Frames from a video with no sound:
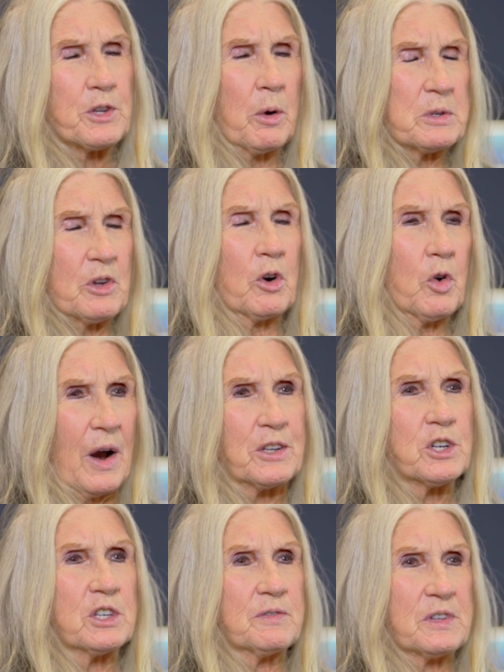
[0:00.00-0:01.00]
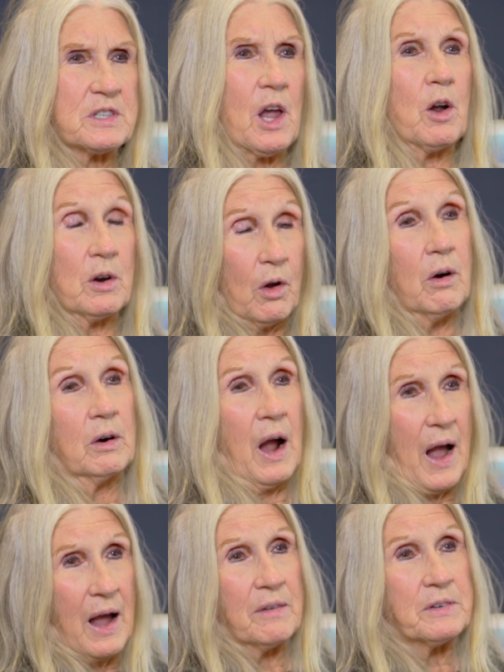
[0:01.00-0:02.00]
I was on crutches for so long
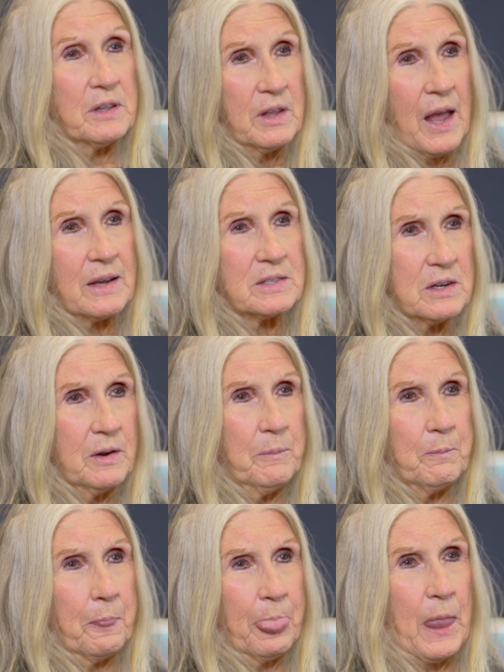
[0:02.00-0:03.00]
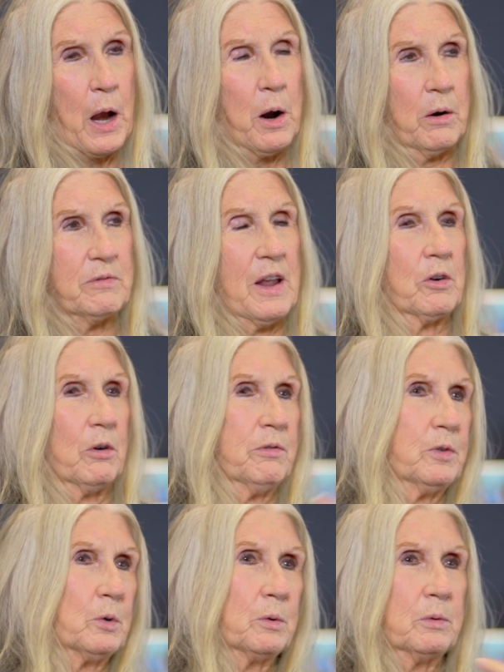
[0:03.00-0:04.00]
after the accident, I've now got
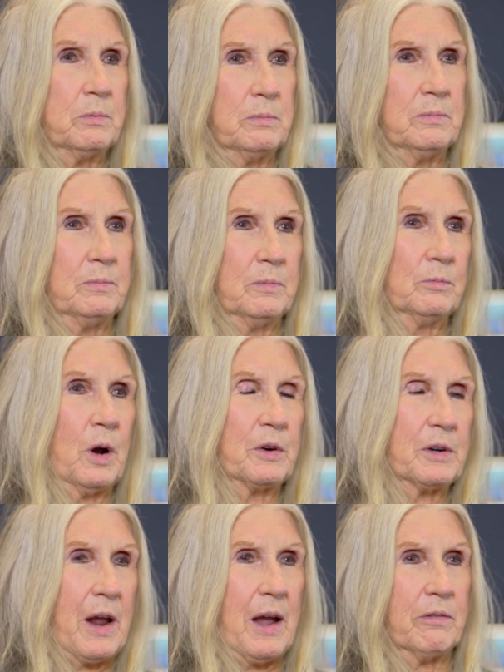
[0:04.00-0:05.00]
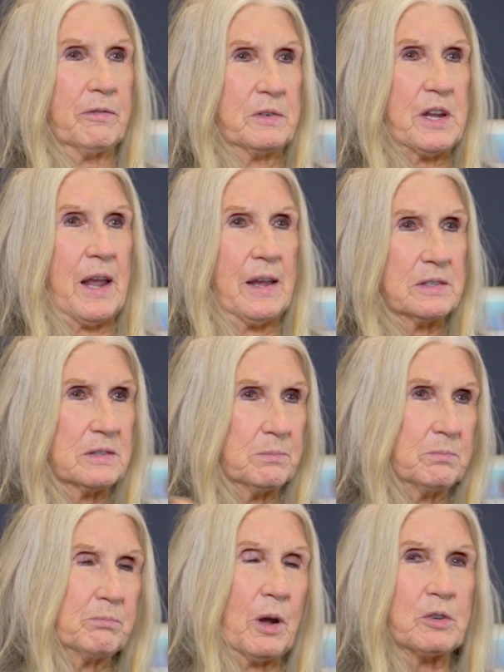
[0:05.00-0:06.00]
full rotator cuff tears,
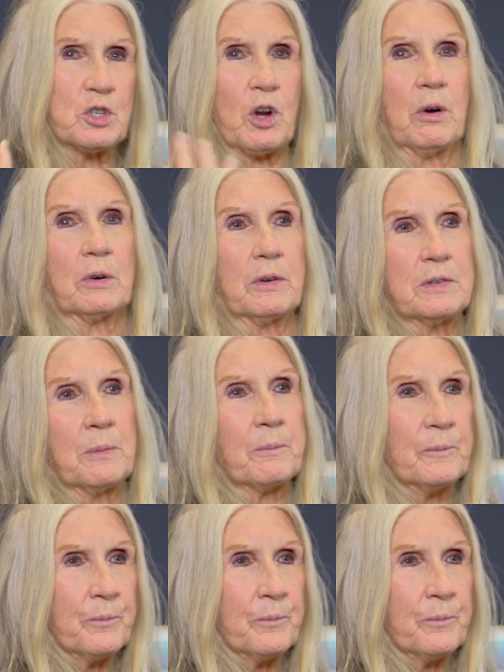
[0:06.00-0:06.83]
both shoulders.